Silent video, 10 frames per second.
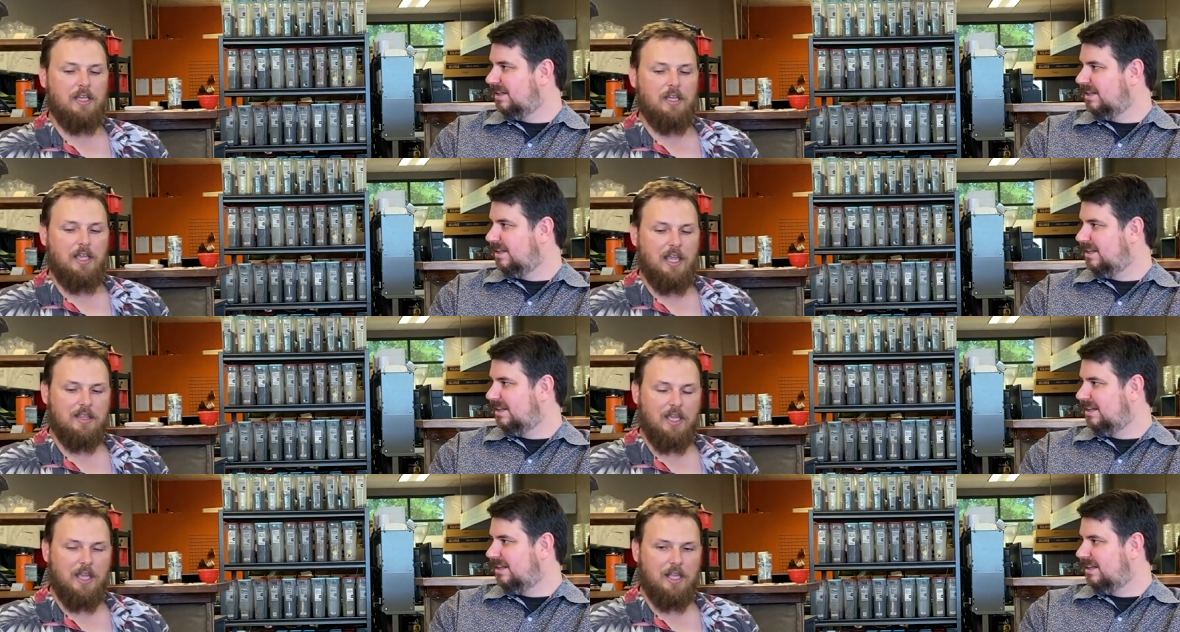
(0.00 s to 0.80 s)
Speaker 1: And
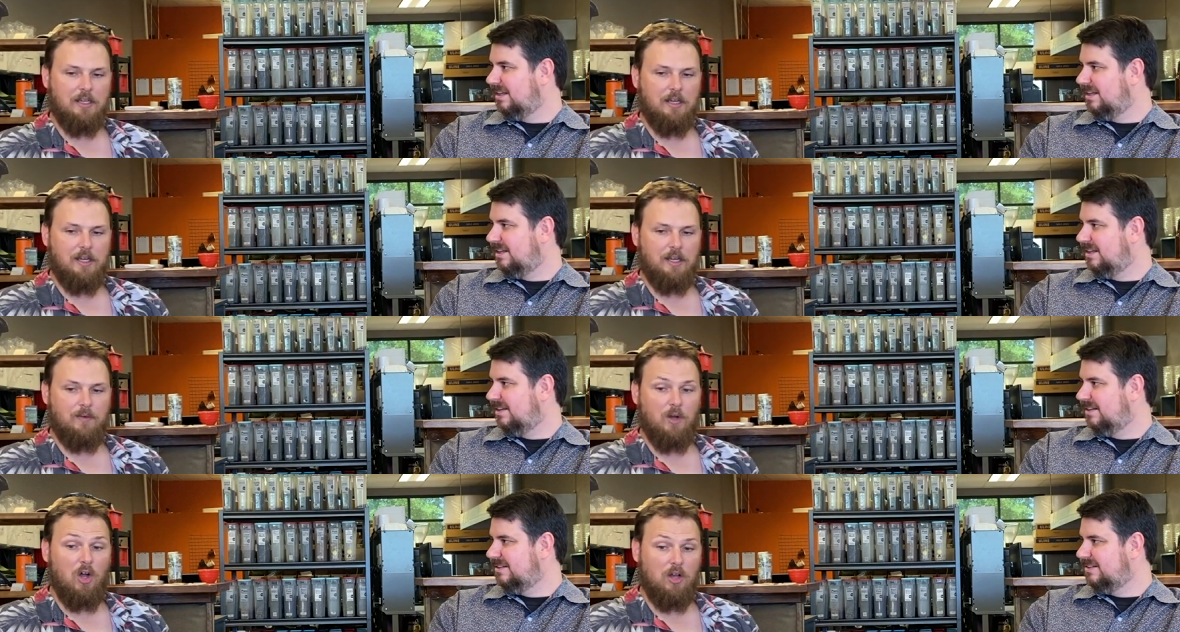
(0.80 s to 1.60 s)
then uh,
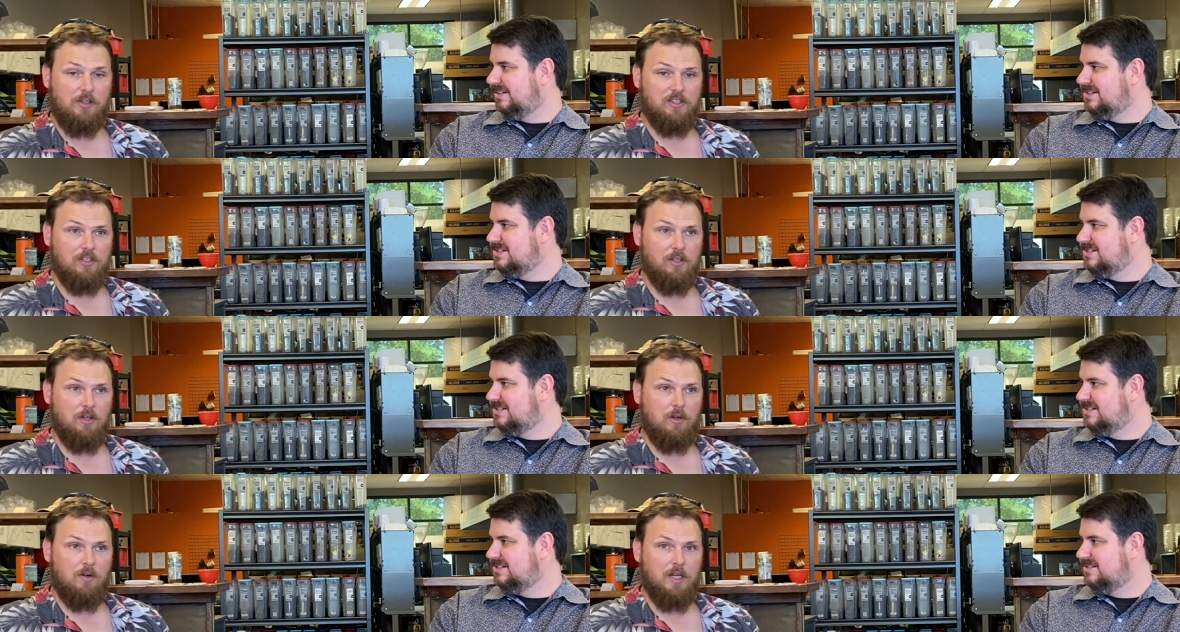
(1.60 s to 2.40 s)

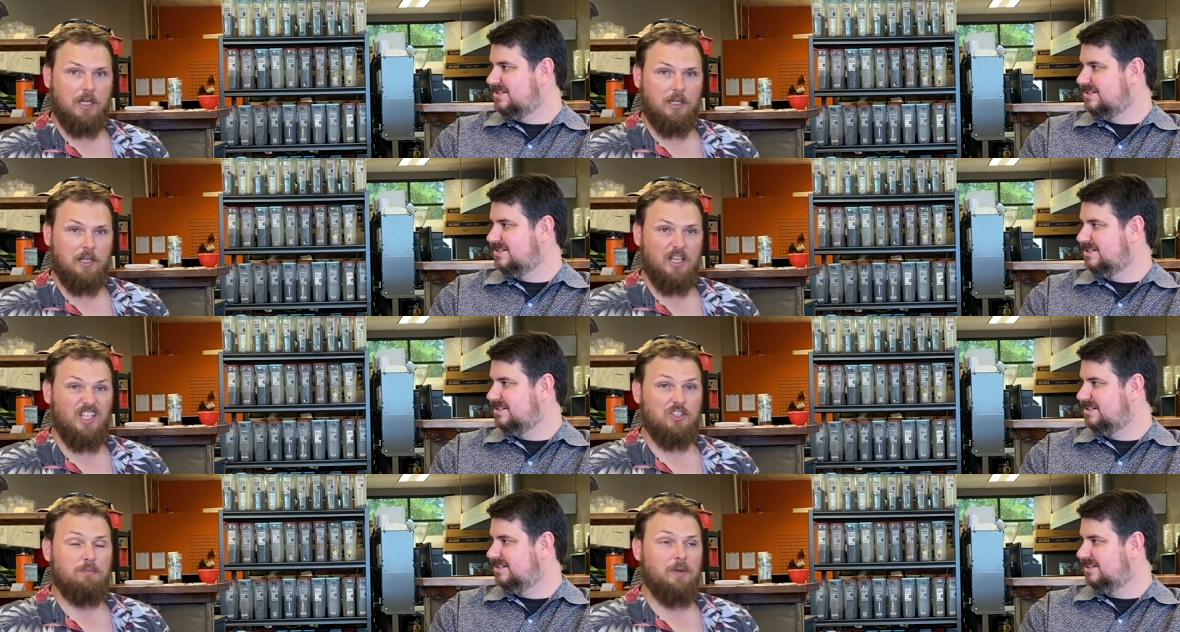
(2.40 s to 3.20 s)
also uh,
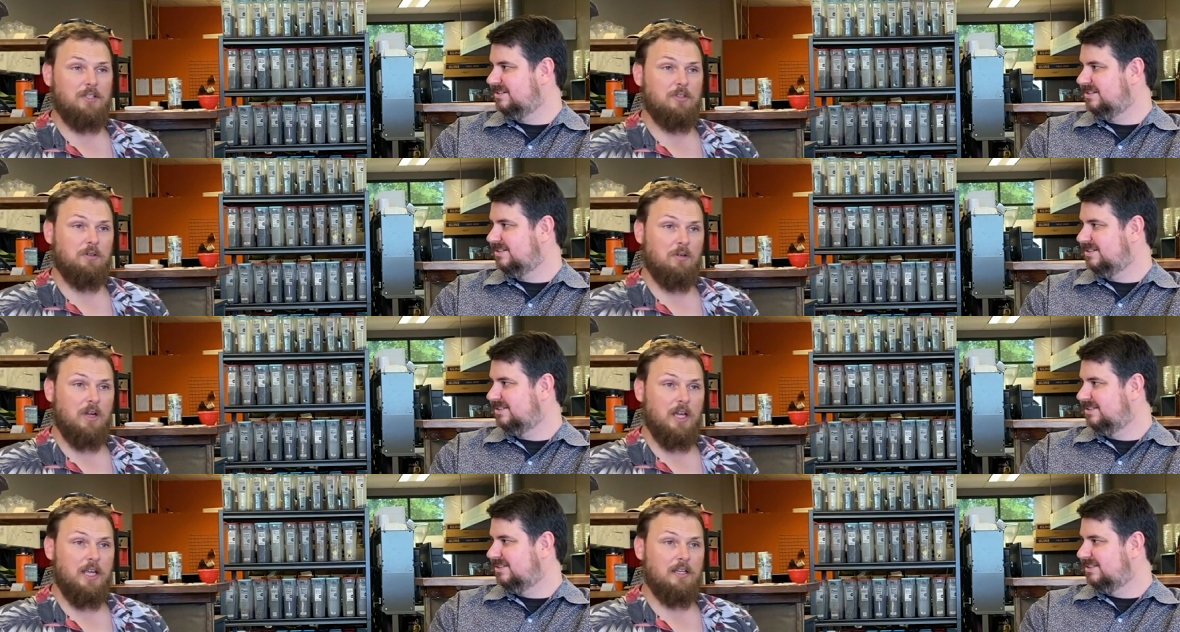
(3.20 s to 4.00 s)
espresso
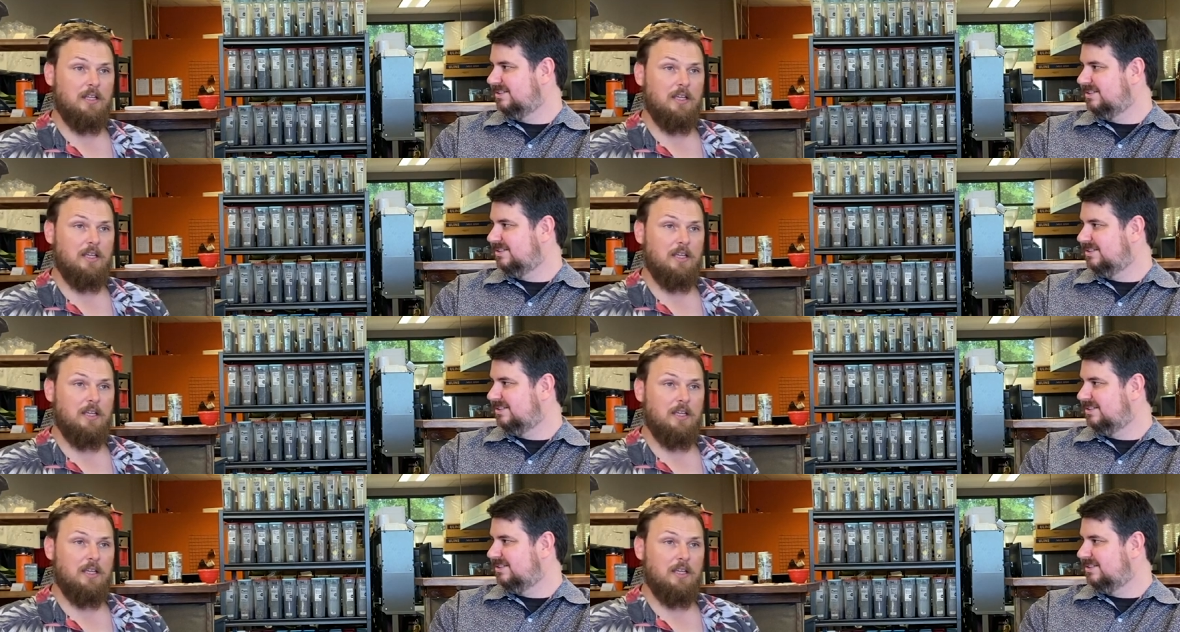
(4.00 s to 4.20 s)
grind